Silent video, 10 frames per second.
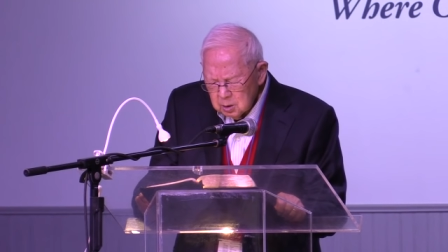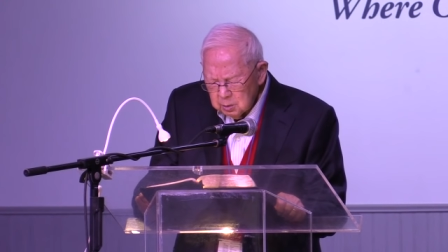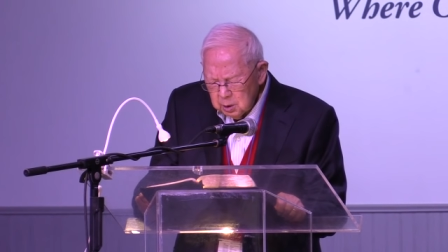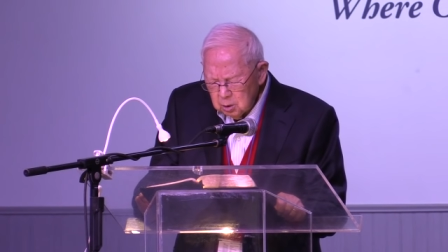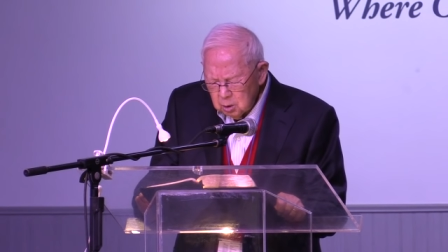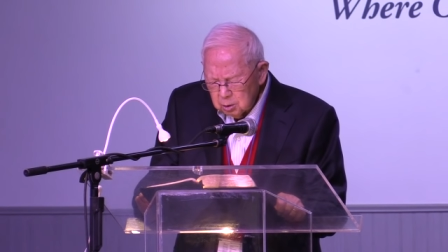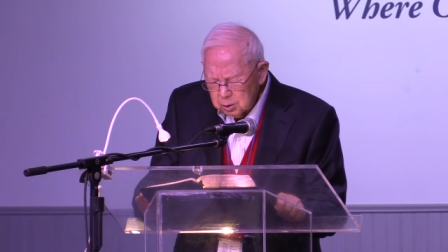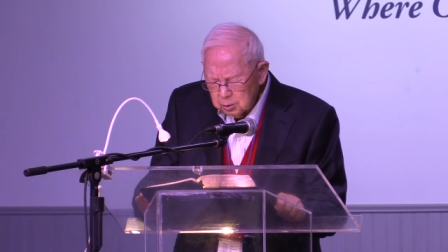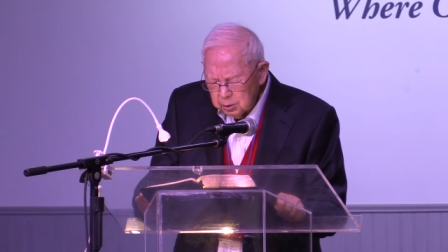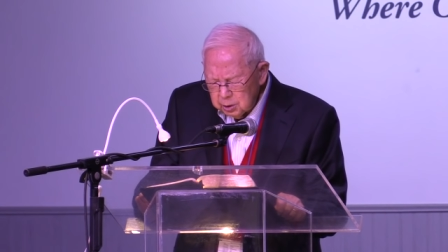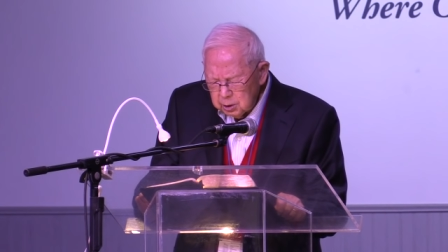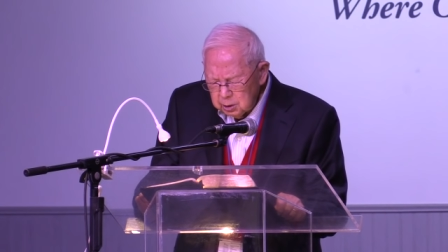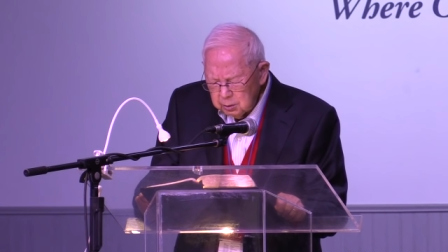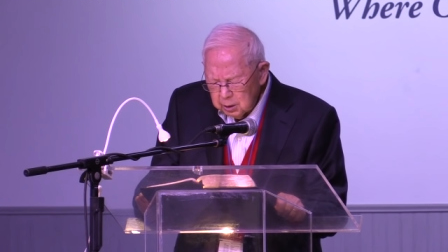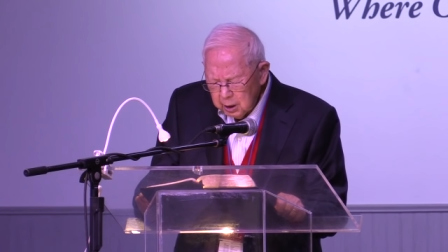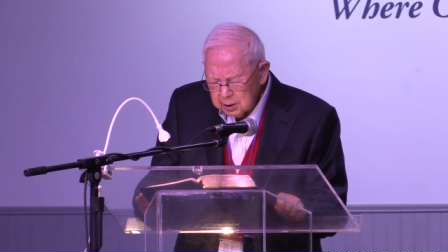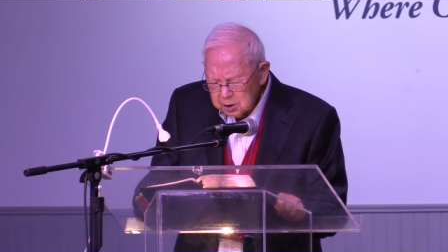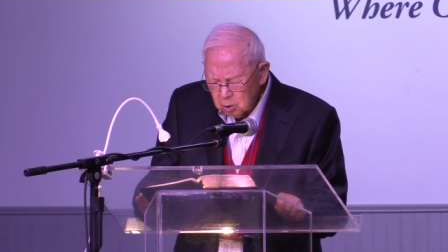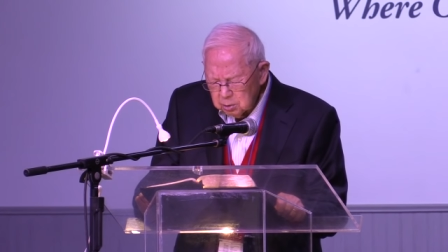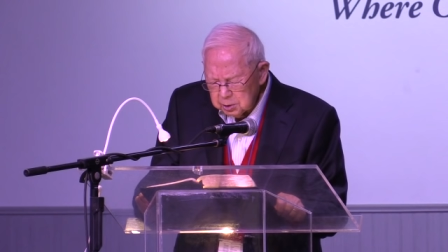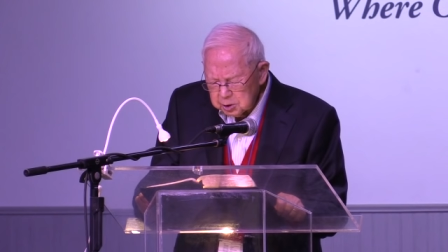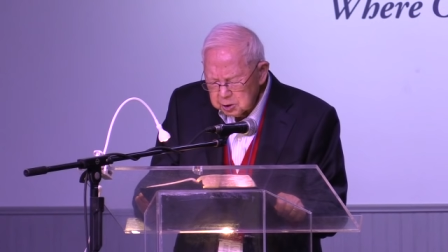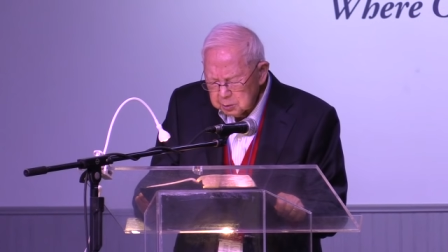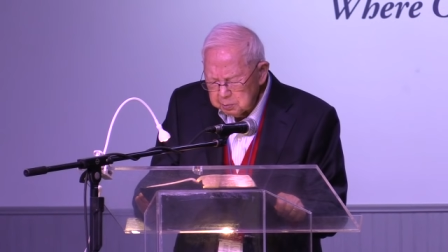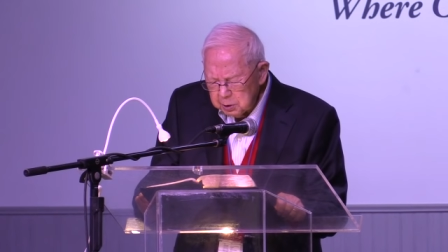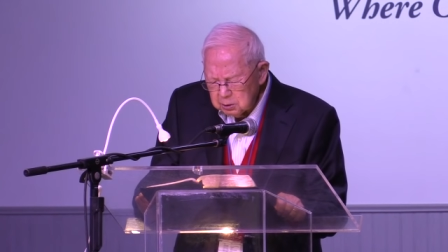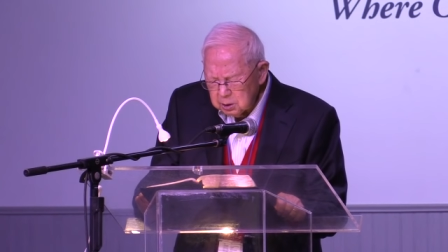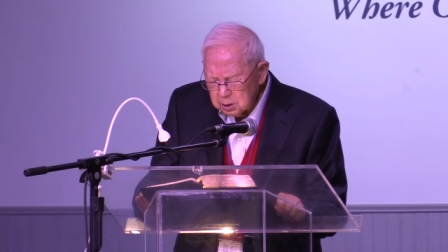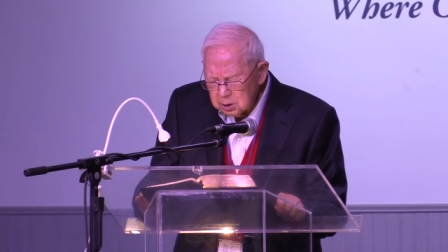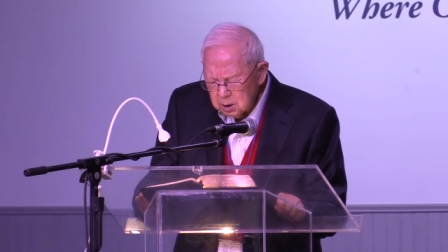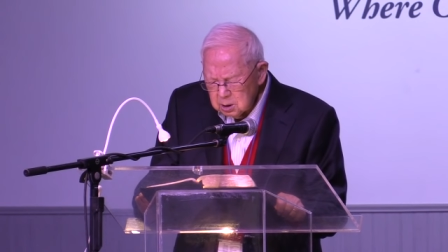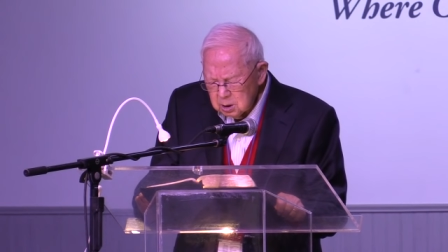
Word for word: We look to thee, thy Holy Spirit,